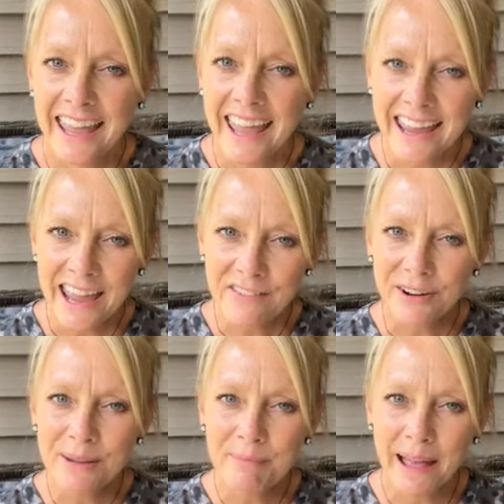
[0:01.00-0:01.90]
Hey, hey,
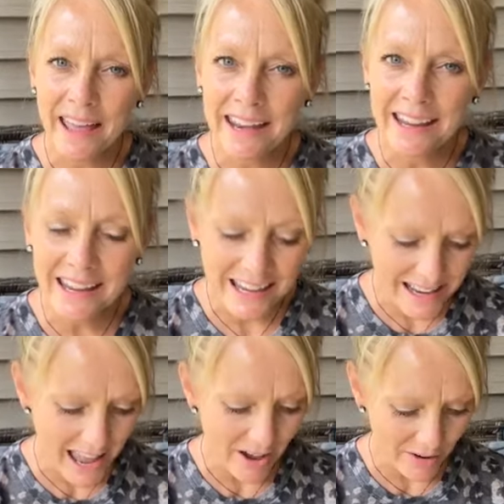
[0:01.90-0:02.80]

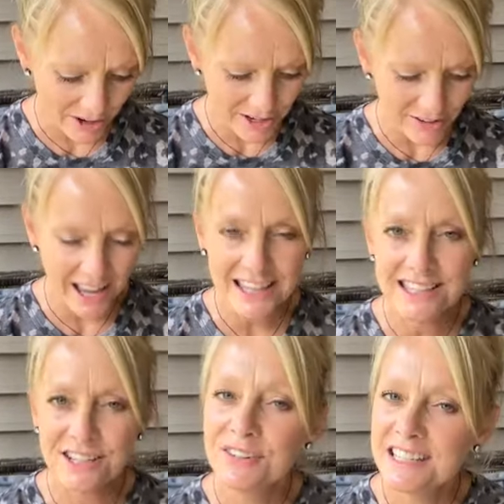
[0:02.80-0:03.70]
everybody. How are you
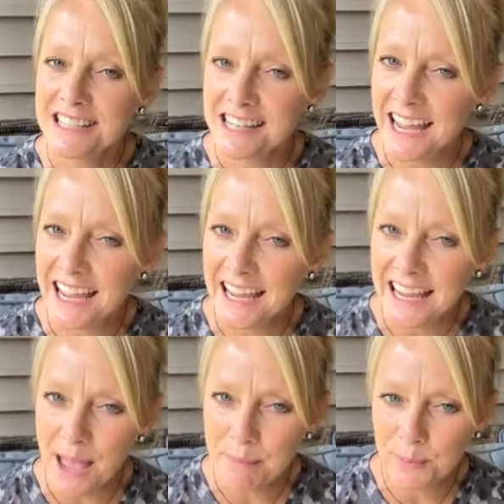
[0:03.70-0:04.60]
guys doing
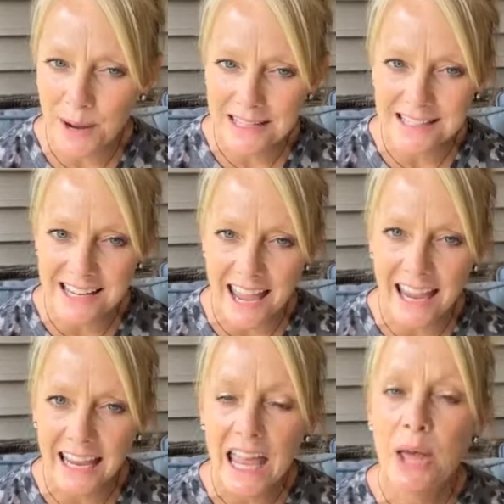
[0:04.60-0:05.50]
today? Happy
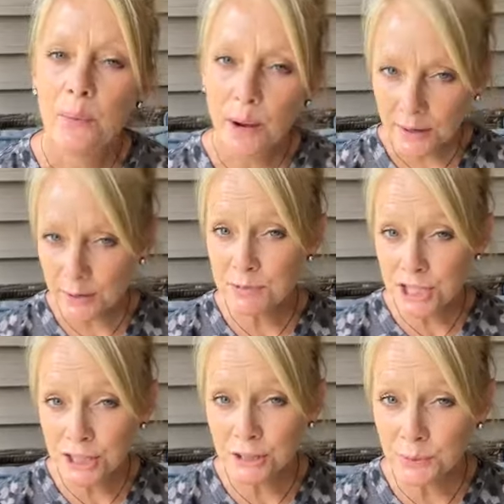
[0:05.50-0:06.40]
Wednesday. Welcome
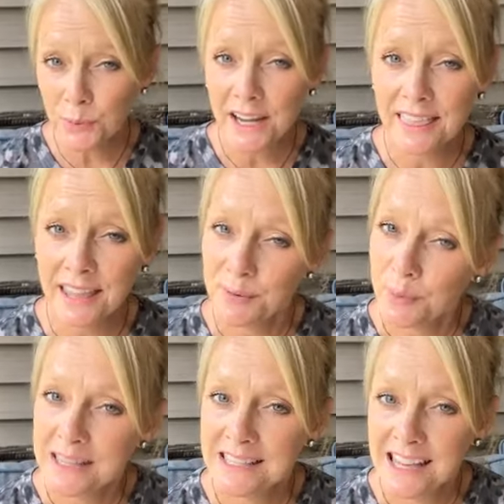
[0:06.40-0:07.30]
to What Do You
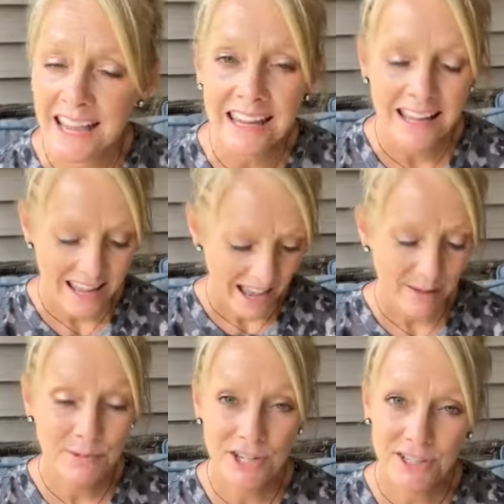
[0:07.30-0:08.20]
Think Wednesday.
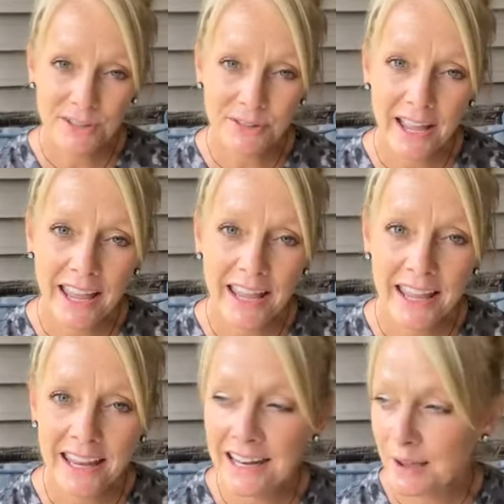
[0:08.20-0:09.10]
I'm Jill,
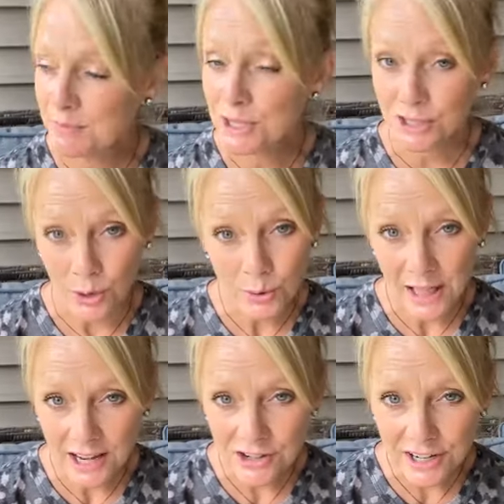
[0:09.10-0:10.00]
and I'm so
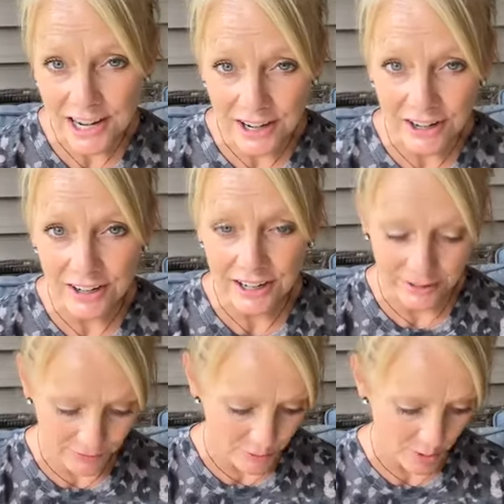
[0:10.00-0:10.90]
glad you're here.
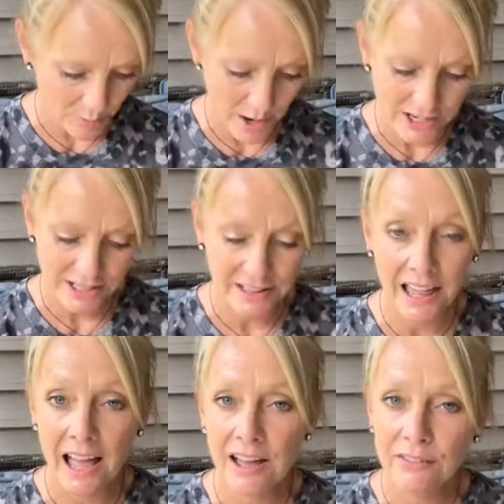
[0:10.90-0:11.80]
If you are watching
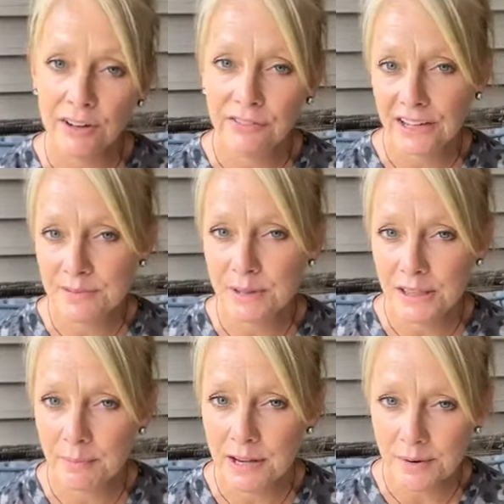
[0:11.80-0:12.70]
live on
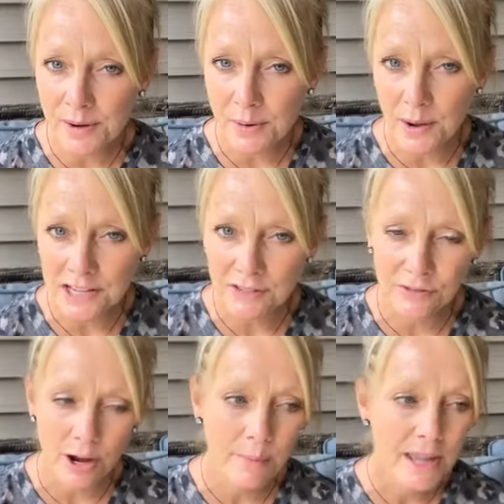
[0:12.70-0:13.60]
Facebook, let me know where you're
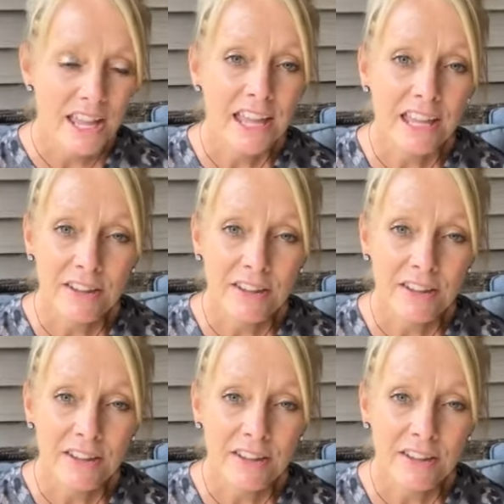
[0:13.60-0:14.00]
watching from.